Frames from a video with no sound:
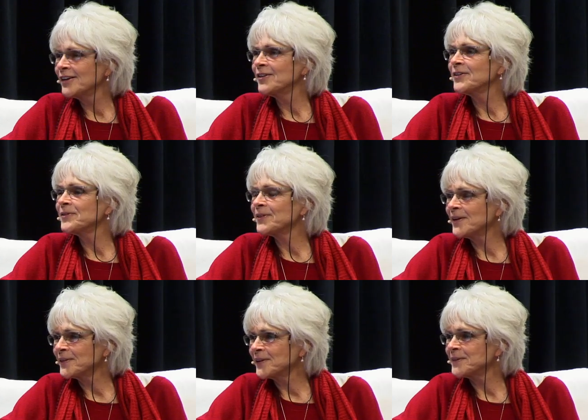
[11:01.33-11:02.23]
You're
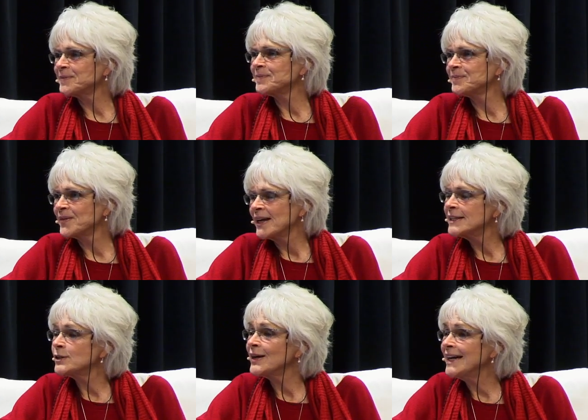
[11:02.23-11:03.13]
welcome.
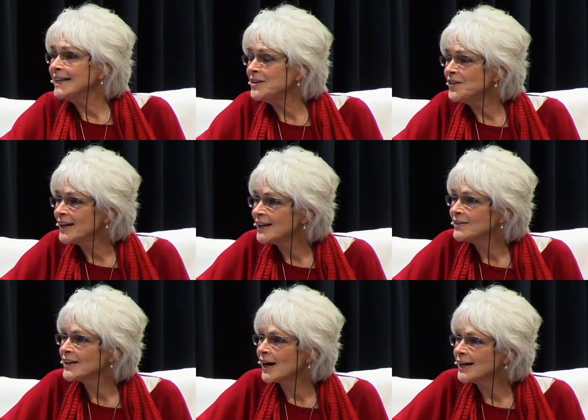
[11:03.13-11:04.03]
Is there anything
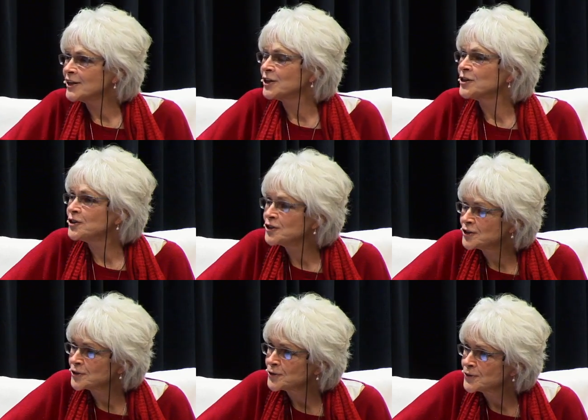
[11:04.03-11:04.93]
that I could
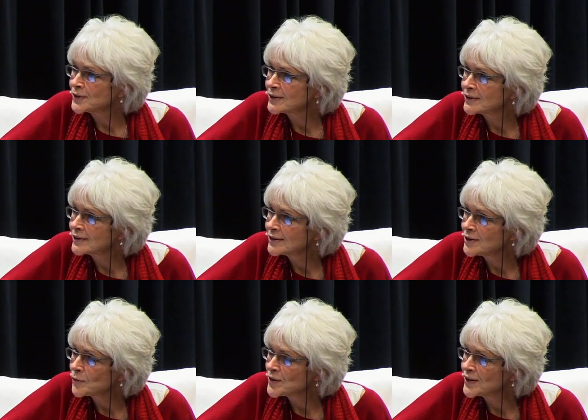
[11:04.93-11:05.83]
do,
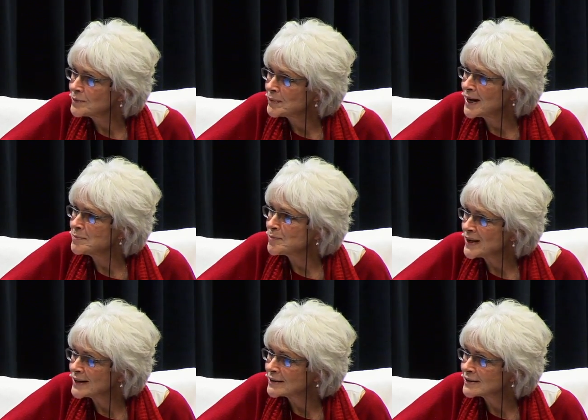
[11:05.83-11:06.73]
within my
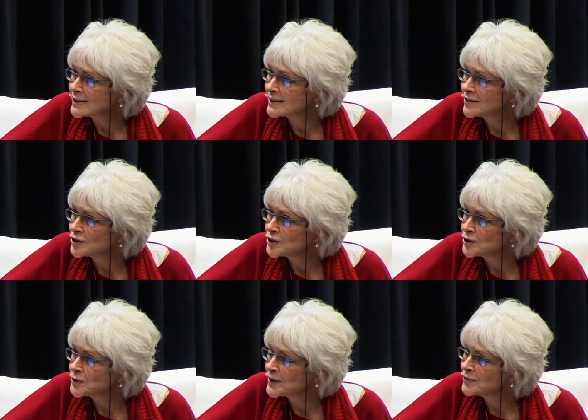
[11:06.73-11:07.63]
means
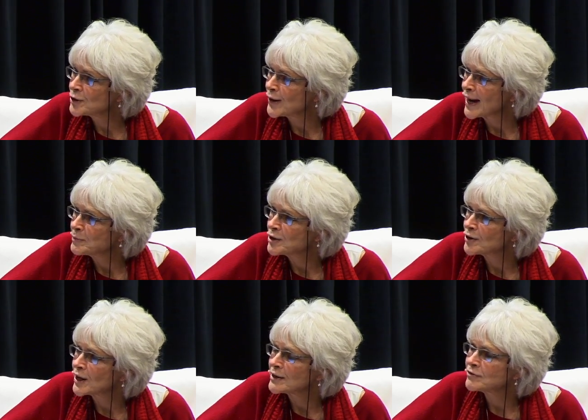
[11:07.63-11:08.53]
to give you a happier
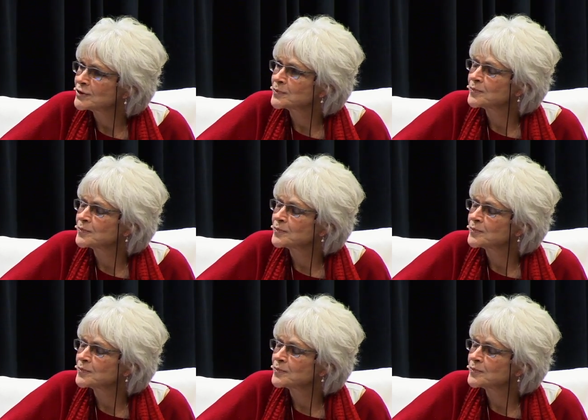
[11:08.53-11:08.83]
life?